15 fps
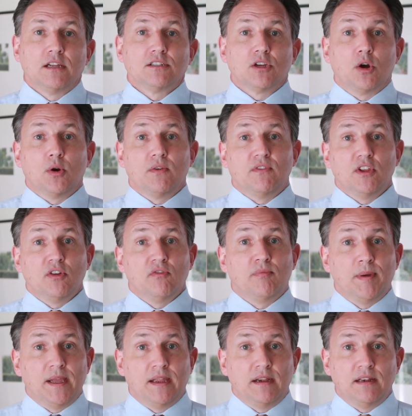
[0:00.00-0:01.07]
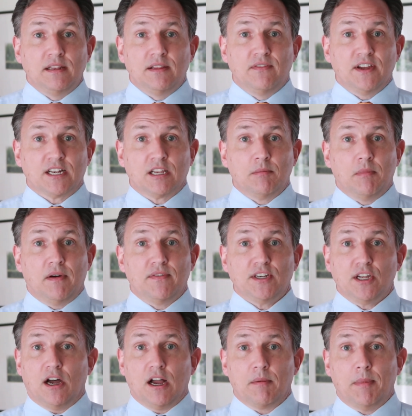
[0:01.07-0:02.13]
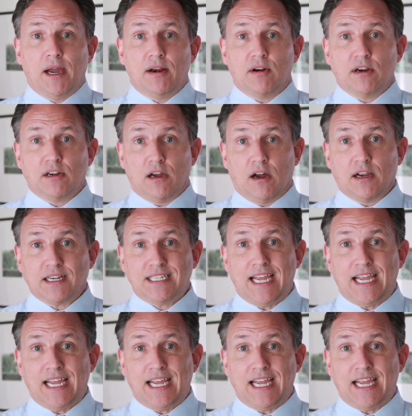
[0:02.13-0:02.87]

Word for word: So if you've been the victim of a dog bite or a dog